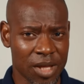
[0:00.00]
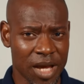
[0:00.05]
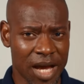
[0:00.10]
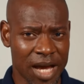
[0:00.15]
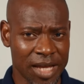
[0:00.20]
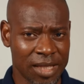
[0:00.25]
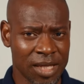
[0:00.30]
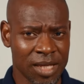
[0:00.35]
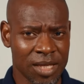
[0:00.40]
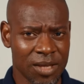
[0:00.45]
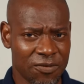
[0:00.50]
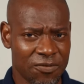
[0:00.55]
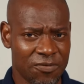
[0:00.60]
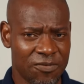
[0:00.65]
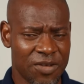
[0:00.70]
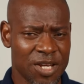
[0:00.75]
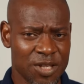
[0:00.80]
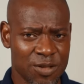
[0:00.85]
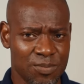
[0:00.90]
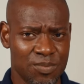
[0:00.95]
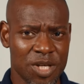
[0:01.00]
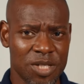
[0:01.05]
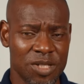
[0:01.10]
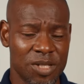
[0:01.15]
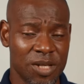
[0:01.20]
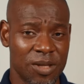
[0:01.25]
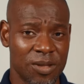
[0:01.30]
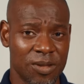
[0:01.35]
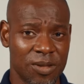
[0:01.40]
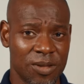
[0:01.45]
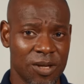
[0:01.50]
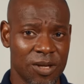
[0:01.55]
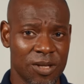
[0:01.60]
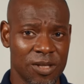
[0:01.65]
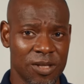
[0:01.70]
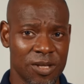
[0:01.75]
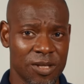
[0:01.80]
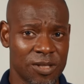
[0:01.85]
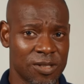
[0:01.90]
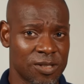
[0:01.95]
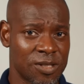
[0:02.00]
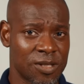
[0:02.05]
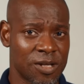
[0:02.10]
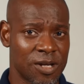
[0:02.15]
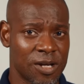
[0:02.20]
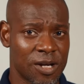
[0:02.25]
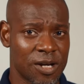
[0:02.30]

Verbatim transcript: I think the first basic thing is